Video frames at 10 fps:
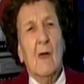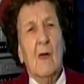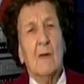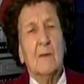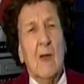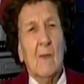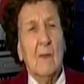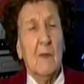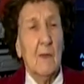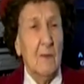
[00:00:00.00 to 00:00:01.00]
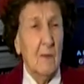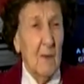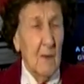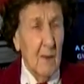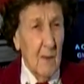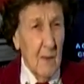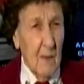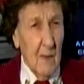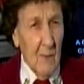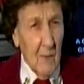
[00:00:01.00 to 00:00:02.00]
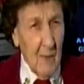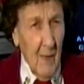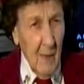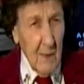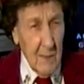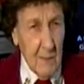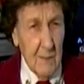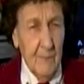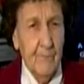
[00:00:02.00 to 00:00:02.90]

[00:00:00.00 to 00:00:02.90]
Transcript: a chat with Glendora reminds you